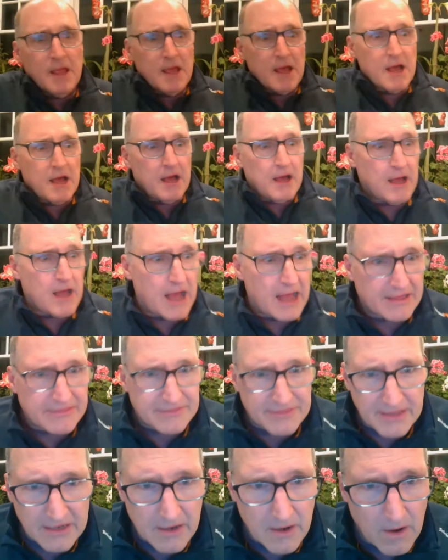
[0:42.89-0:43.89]
I
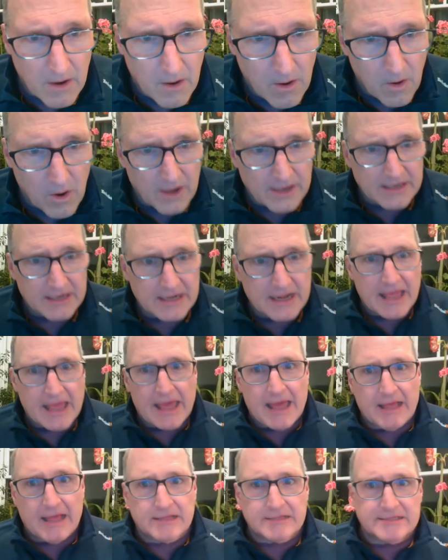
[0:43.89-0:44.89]
think Heart and
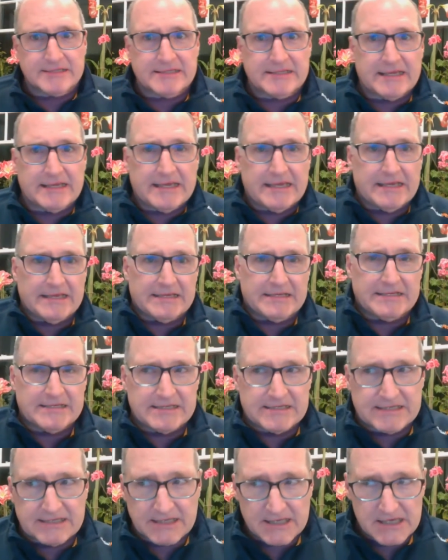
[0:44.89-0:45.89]
Hands
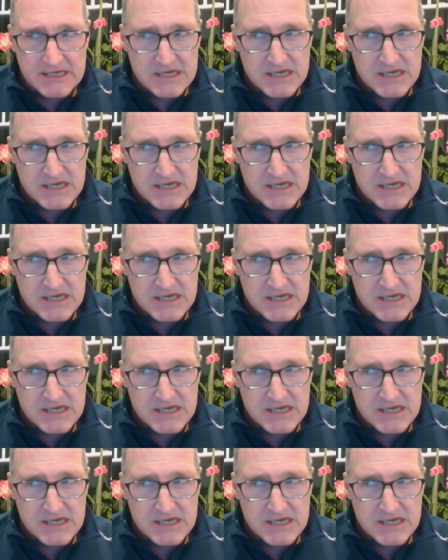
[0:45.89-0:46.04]
is.